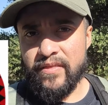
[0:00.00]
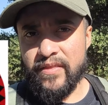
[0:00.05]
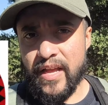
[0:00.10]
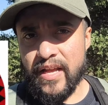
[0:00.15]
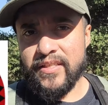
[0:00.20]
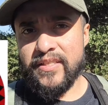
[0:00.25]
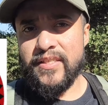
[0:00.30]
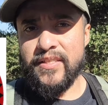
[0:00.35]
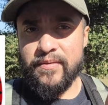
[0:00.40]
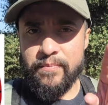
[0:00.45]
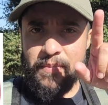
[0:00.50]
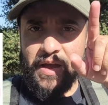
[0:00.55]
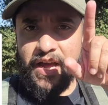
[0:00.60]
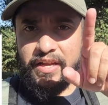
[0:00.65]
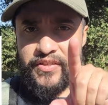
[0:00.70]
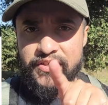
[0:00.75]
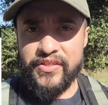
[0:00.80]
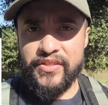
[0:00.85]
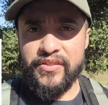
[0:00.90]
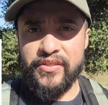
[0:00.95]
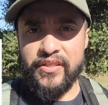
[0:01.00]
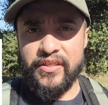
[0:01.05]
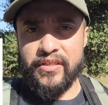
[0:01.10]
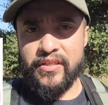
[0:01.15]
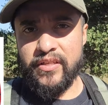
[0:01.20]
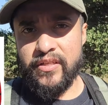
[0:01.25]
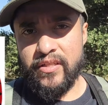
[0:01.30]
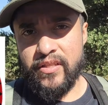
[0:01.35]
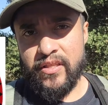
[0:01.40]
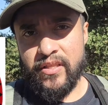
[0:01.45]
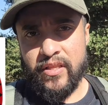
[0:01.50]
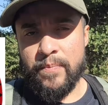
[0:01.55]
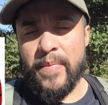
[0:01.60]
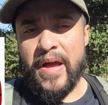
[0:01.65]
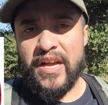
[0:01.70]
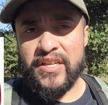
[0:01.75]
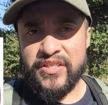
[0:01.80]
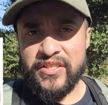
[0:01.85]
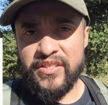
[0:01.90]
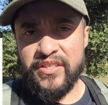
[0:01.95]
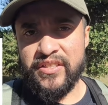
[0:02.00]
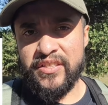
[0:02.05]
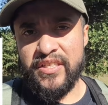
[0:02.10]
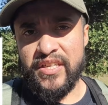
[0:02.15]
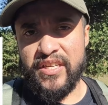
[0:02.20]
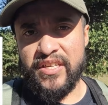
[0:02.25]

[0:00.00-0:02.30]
That's the masculine. The masculine